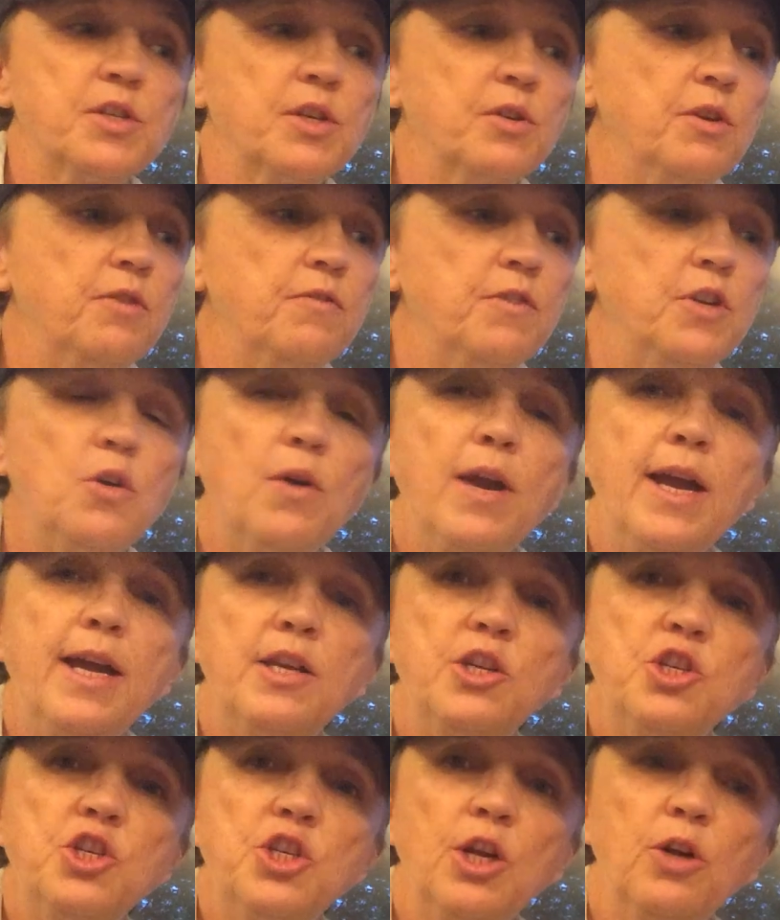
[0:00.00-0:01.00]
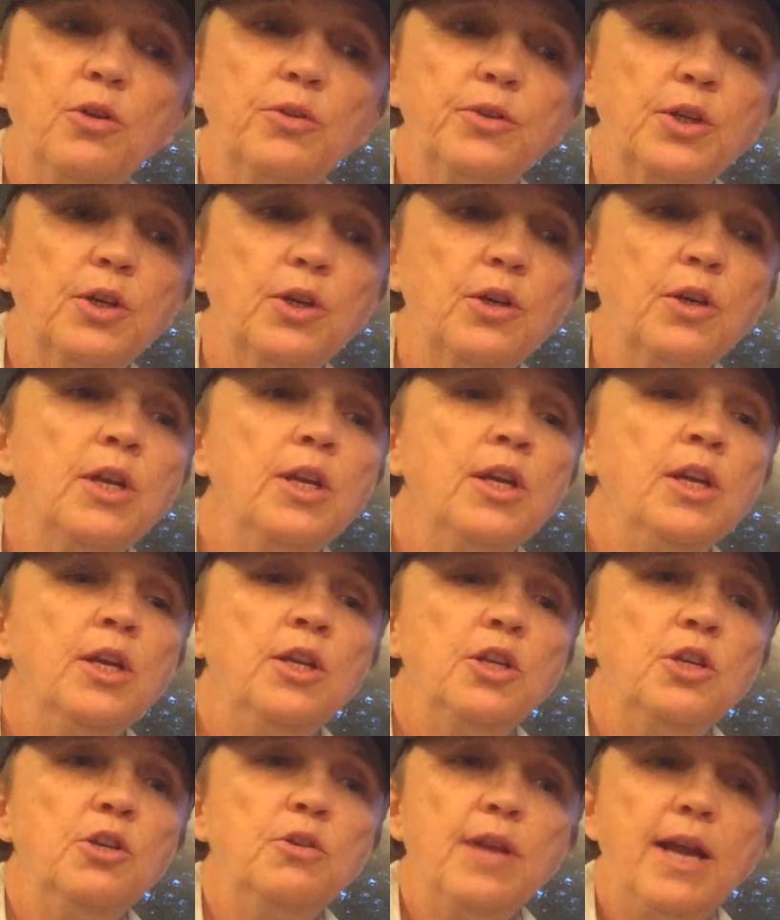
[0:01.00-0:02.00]
So if you're at a shelter,
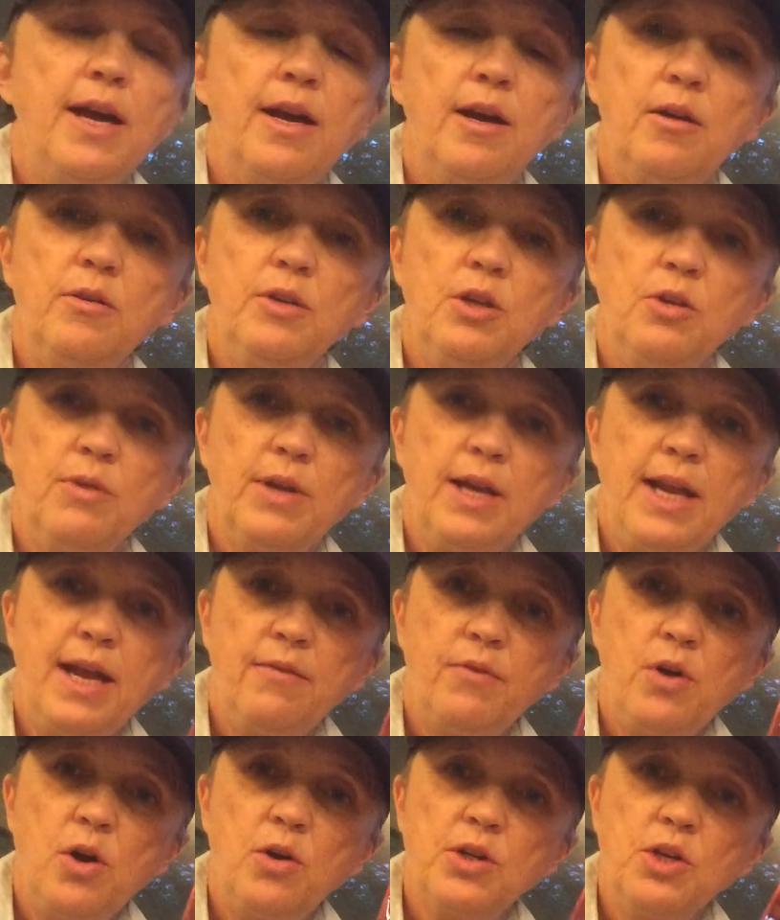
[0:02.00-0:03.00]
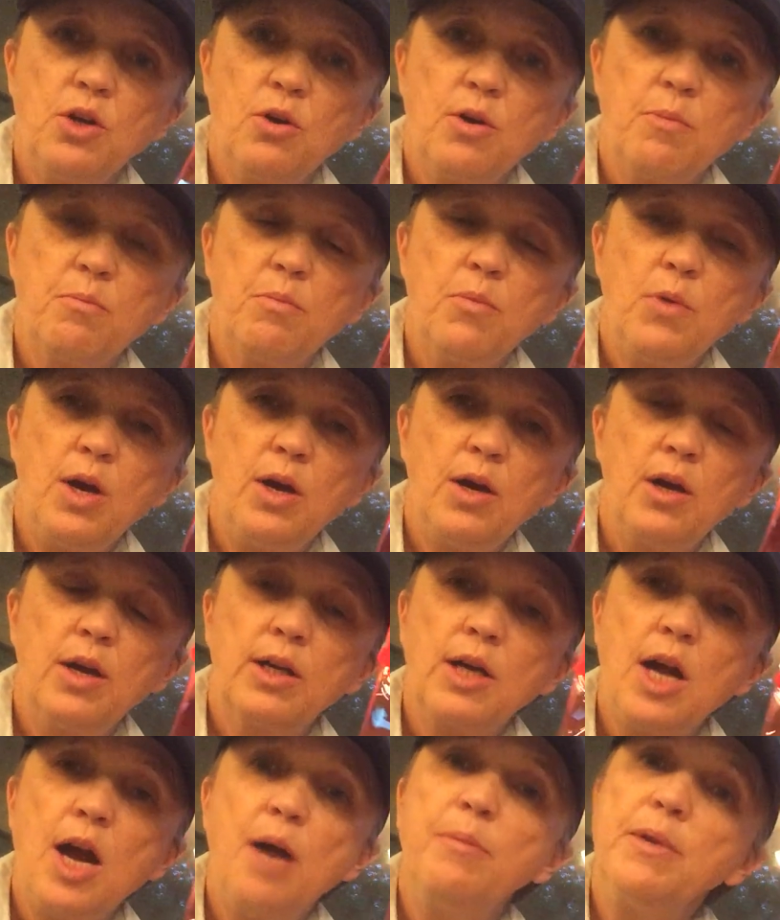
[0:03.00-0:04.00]
you can have all your a
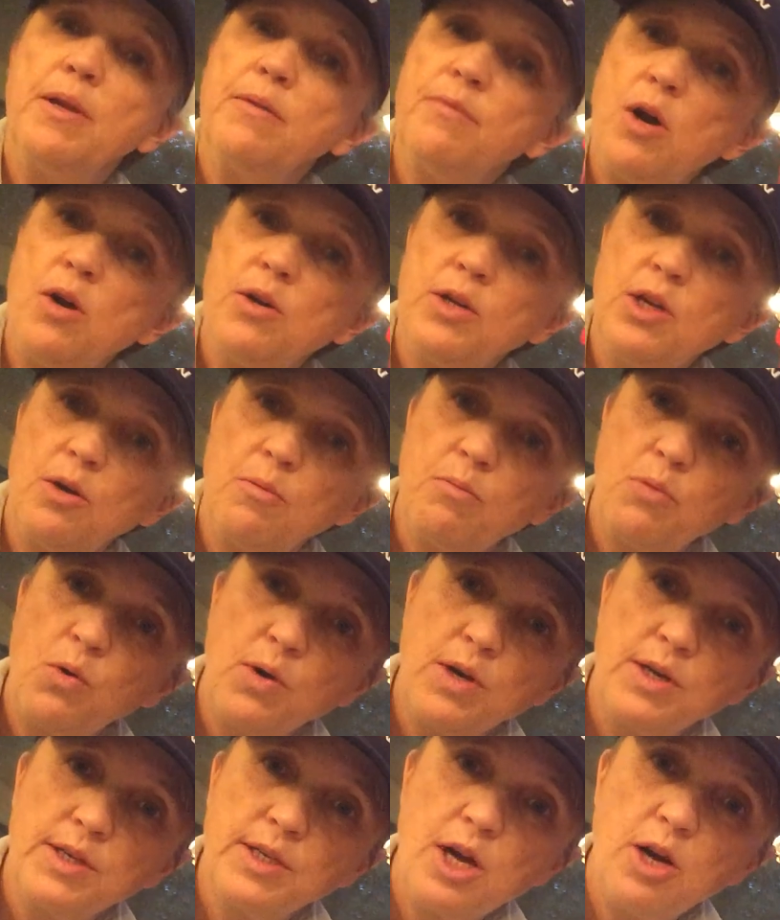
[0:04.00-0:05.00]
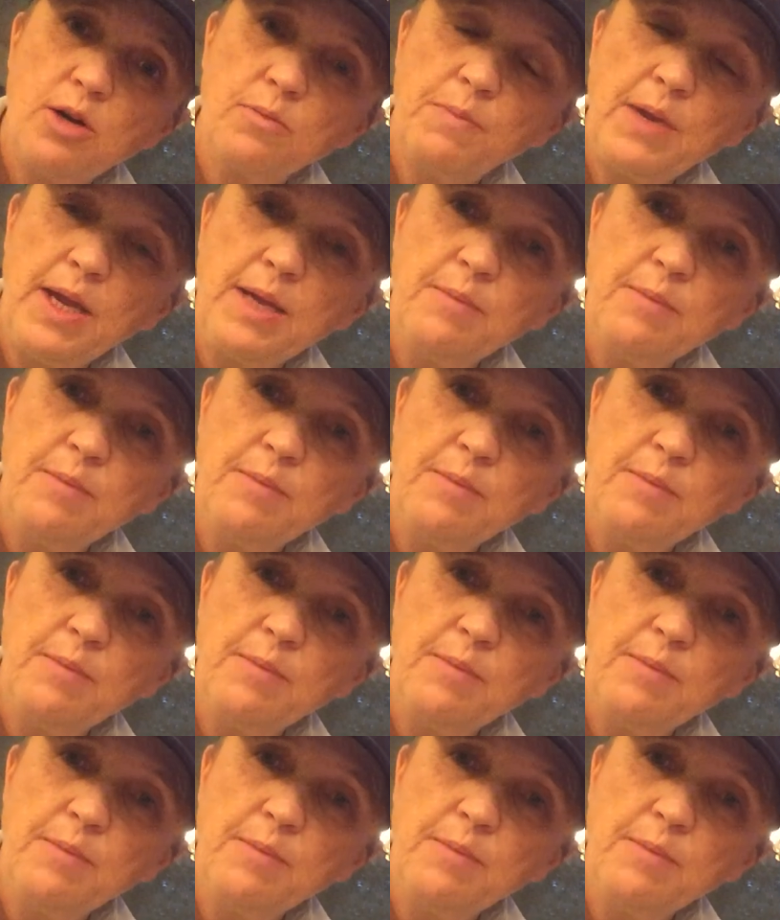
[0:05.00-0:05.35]
copy of all your important dog